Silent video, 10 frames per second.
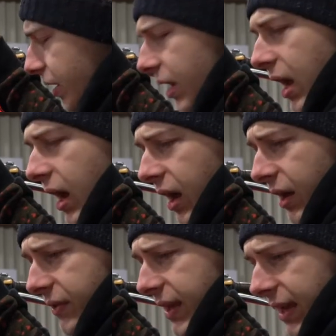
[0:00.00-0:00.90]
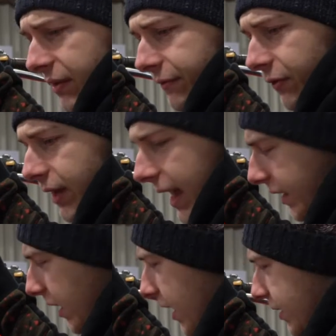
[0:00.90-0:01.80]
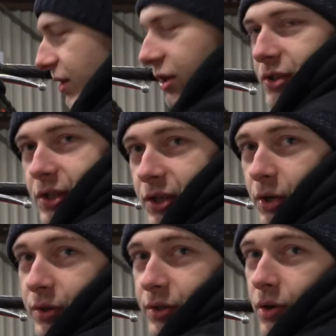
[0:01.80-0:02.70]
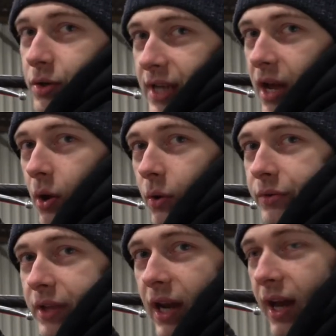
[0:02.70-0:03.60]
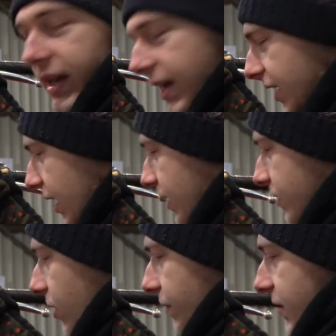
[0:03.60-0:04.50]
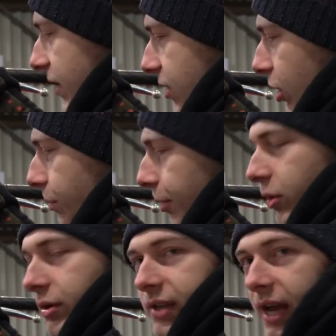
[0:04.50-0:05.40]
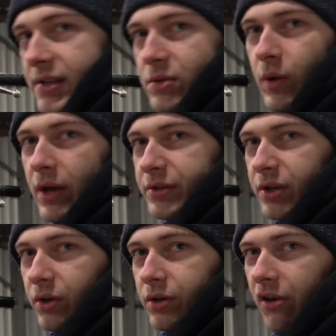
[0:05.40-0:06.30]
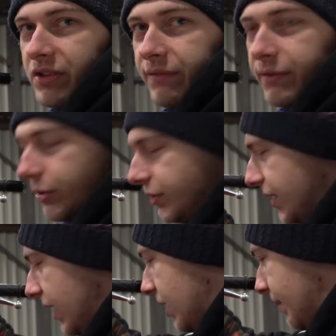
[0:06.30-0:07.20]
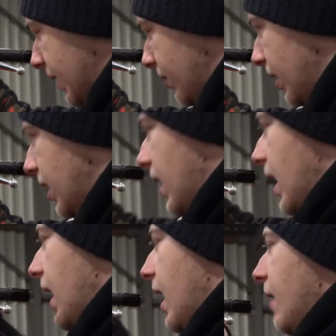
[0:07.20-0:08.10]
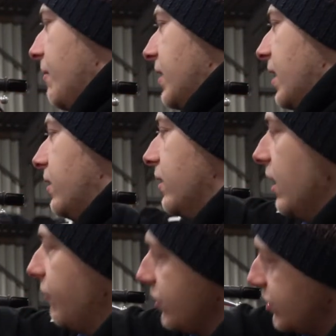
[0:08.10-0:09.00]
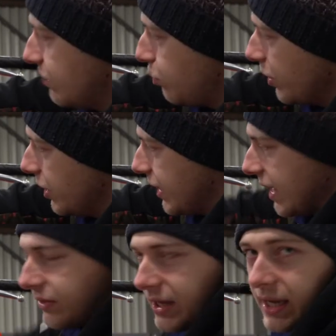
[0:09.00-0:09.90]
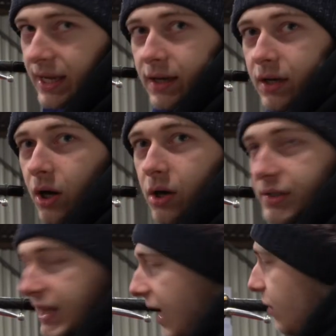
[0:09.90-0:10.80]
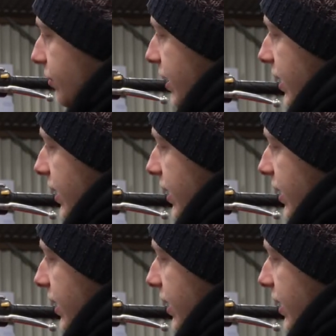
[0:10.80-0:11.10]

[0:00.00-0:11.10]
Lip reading: The front headlight. So there's the 2 screws that hold the light in, and obviously 2 bungs as well. So not difficult to take them out. And then if you did want to get the clocks out, then